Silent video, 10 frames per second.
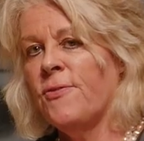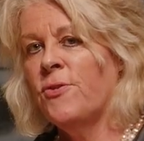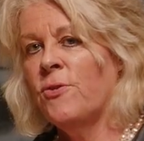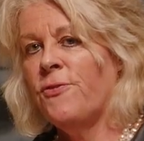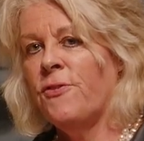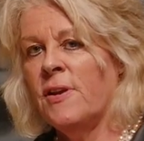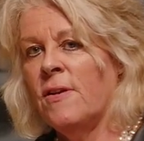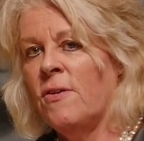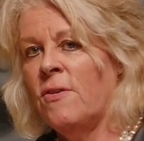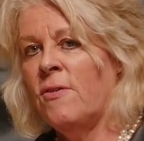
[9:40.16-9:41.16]
the
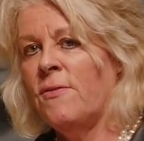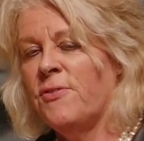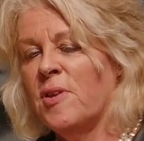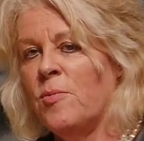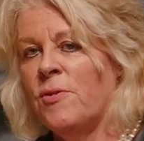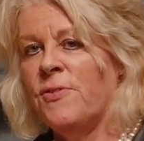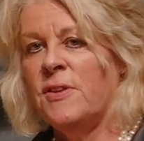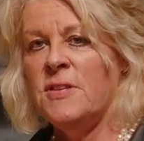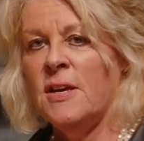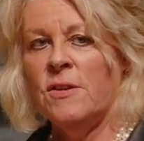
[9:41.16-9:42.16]
forefront of some of
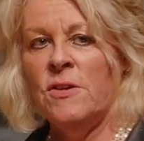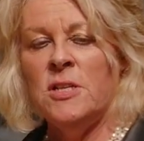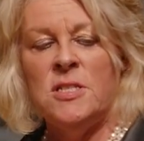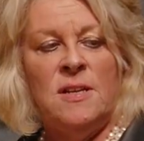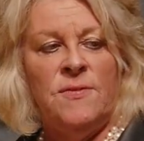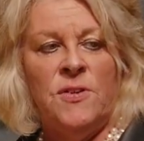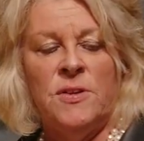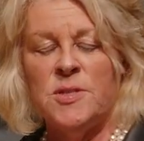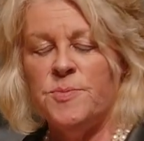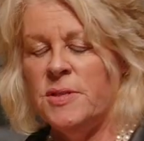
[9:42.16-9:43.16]
the technology
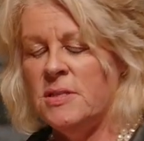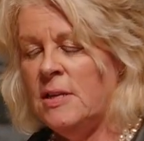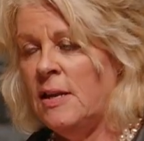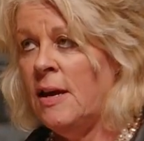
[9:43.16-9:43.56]
advancements in